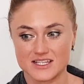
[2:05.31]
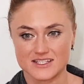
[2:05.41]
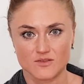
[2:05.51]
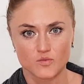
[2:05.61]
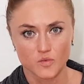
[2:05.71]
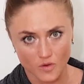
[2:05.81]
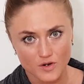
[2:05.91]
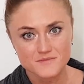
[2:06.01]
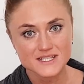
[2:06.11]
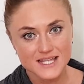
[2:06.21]
it's a
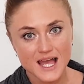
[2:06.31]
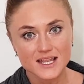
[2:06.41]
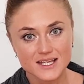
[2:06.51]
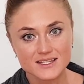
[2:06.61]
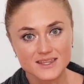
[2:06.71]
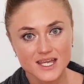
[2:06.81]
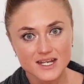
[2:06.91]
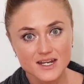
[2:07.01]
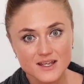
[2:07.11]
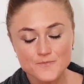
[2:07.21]
warm salad then.